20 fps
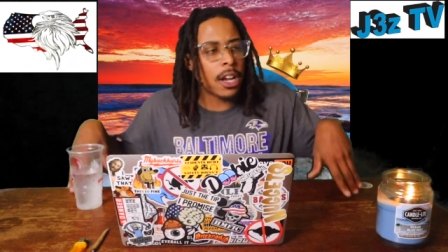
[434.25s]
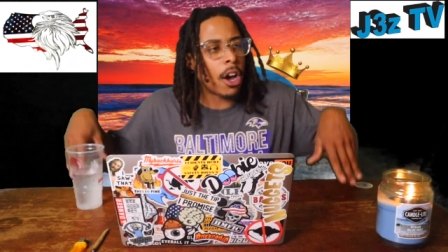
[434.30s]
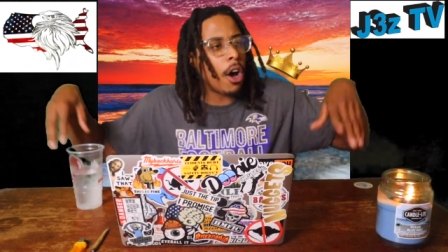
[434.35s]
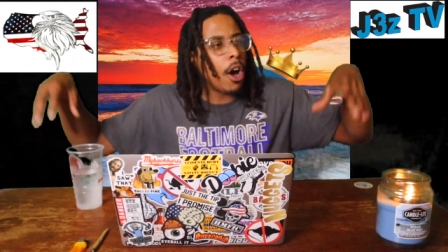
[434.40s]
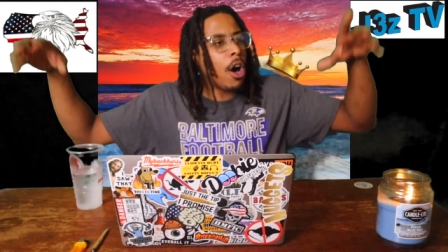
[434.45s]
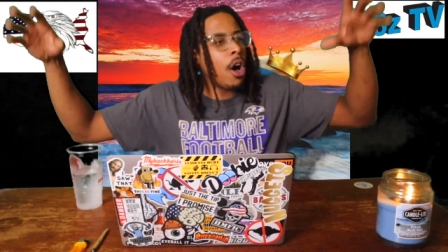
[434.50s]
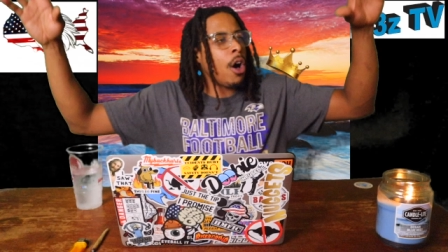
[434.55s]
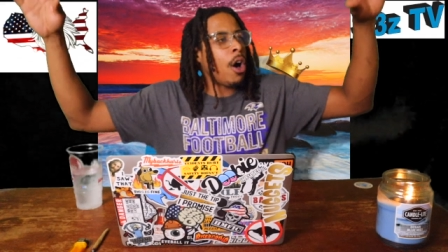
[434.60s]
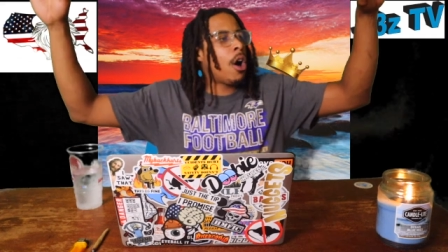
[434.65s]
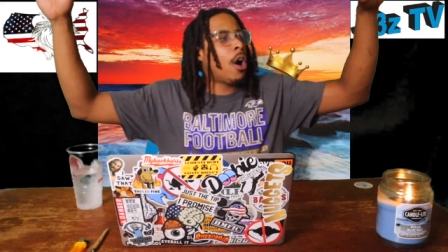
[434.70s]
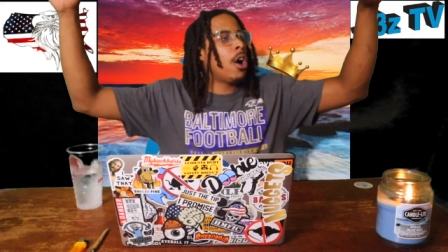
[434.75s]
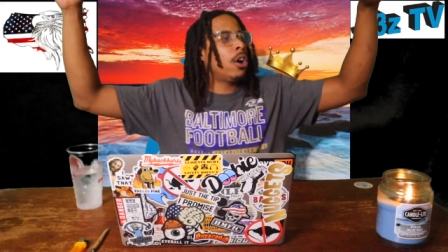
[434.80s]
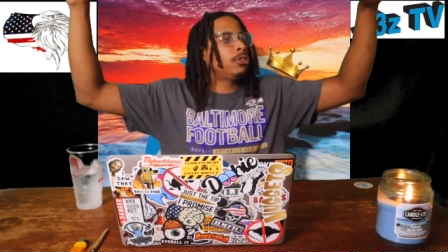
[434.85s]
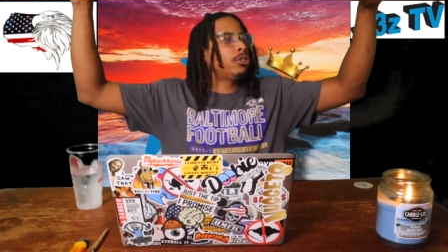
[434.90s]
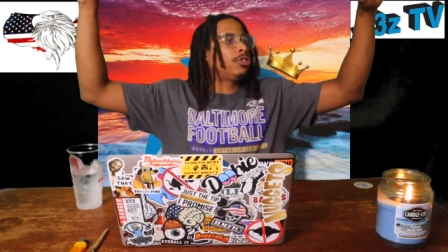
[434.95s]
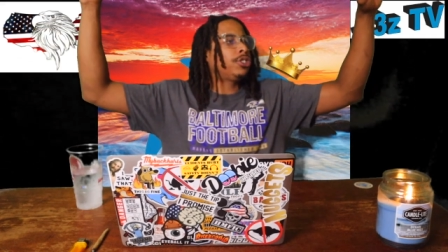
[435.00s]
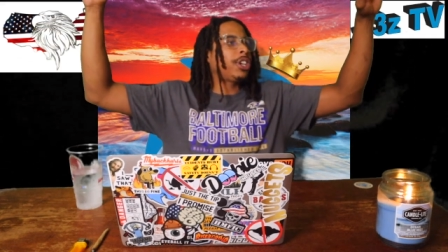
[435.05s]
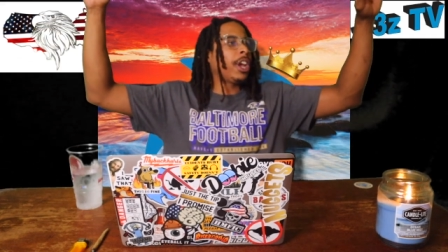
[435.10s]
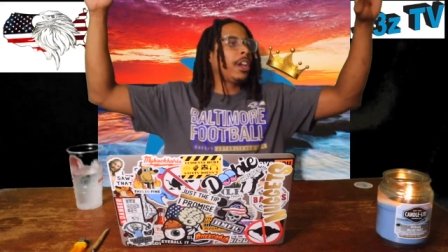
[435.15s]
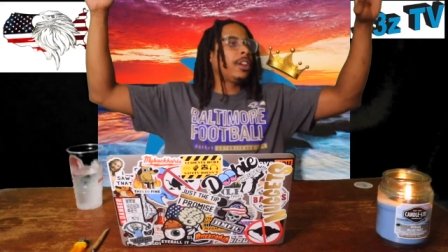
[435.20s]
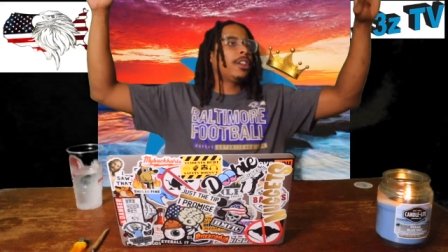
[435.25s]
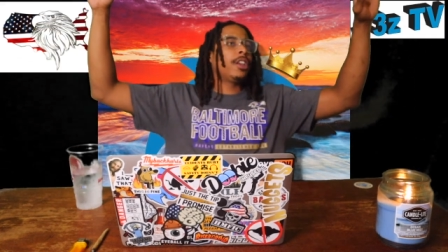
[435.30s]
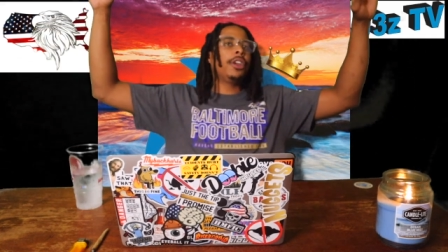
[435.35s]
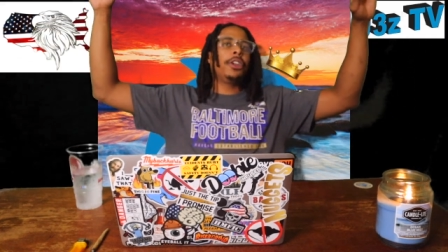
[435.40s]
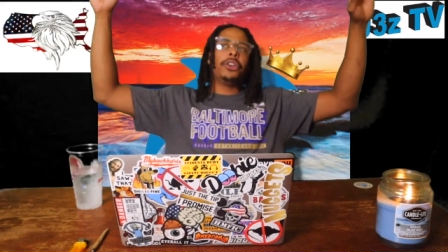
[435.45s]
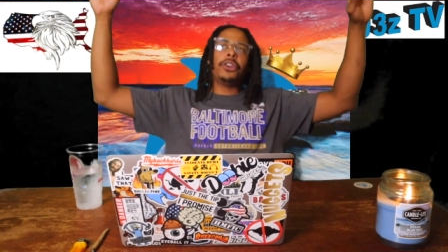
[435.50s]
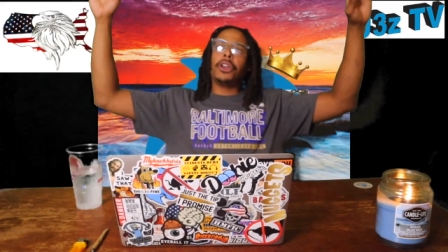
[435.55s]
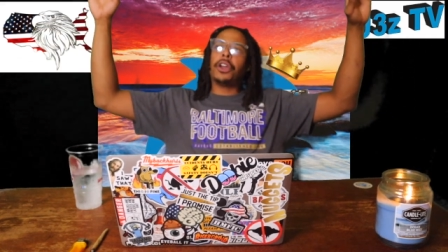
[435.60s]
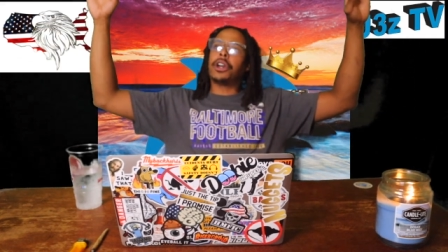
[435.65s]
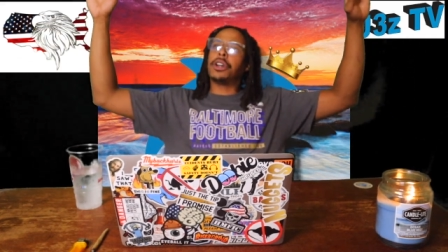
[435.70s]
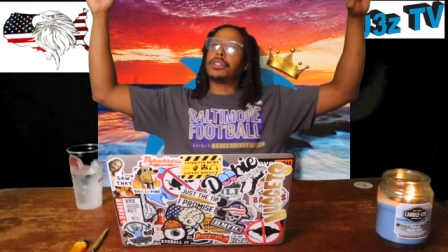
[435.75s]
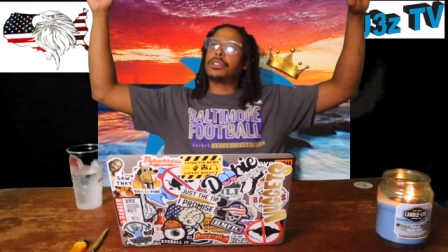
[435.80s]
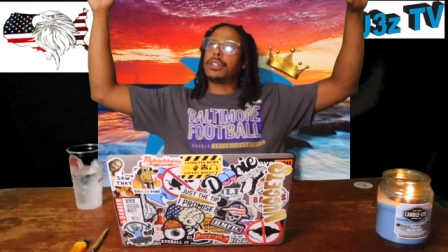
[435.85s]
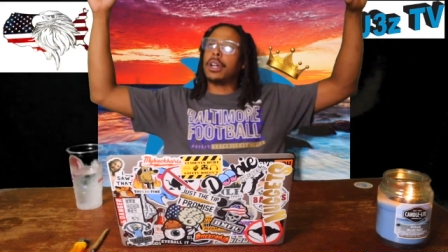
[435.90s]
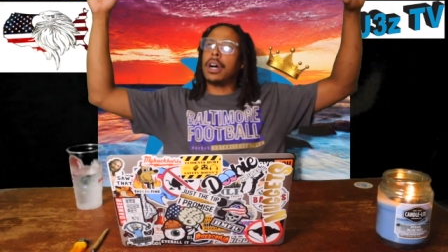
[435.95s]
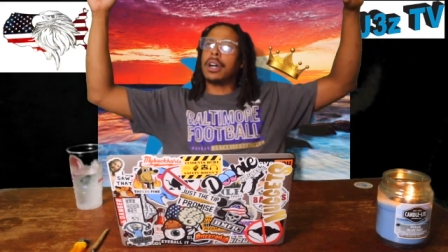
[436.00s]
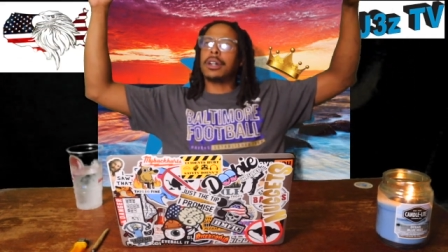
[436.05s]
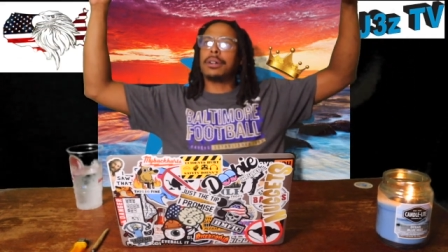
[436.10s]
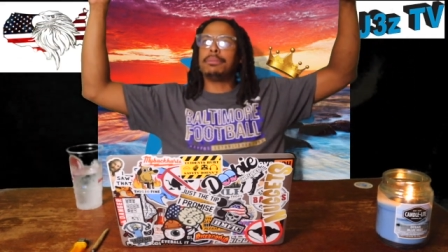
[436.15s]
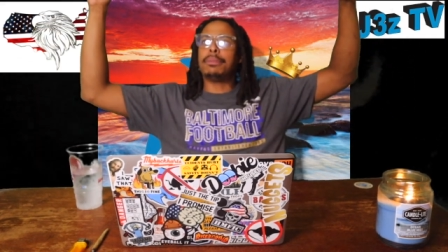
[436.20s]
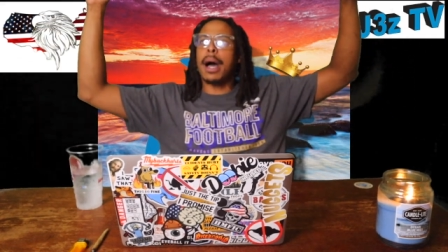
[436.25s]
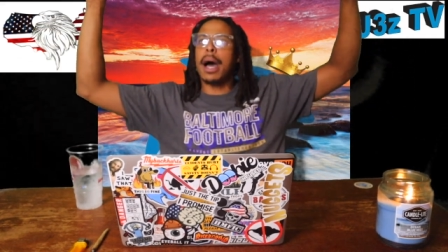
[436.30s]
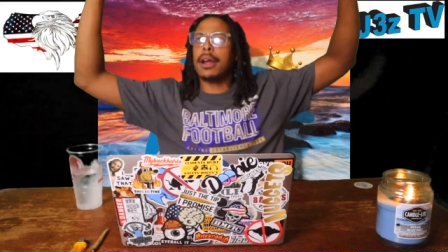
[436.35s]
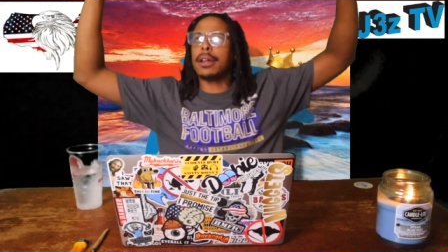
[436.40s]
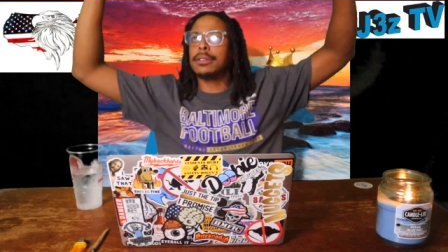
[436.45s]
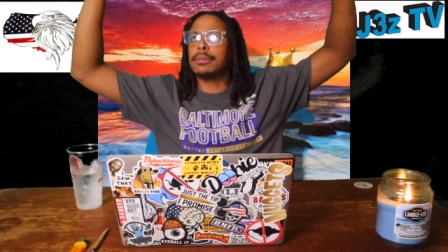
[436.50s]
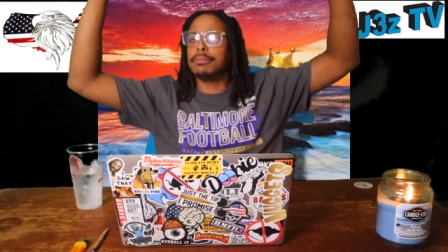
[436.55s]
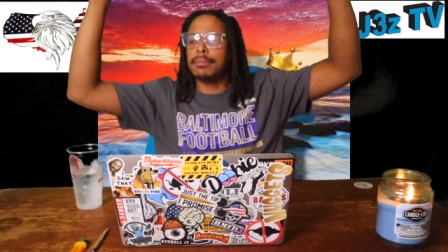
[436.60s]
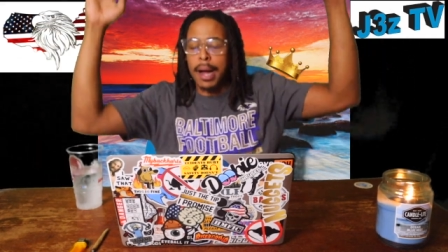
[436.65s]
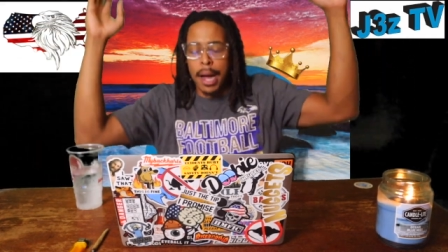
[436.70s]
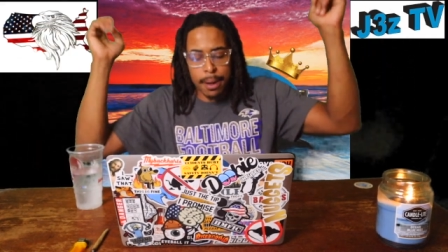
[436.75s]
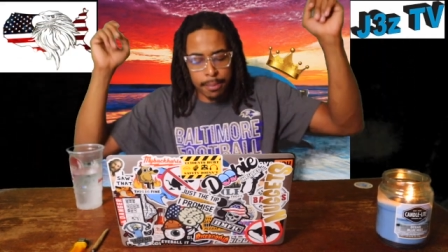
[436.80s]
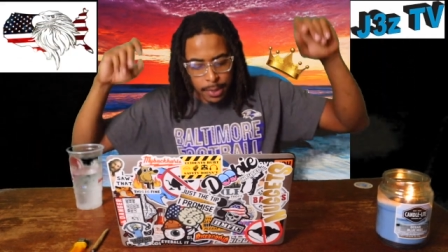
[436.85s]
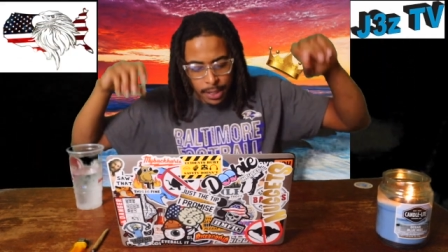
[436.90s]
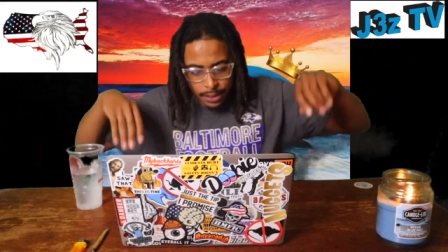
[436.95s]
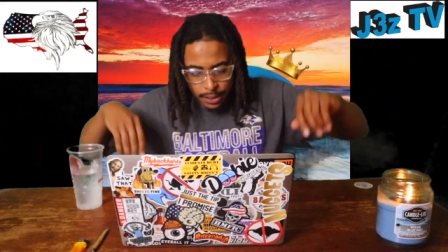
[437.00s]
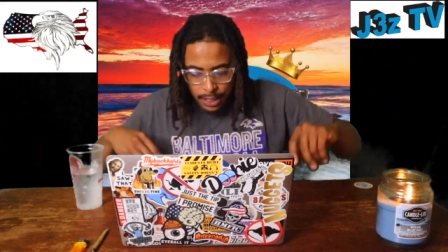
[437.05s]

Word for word: all shit you never talking about is mama.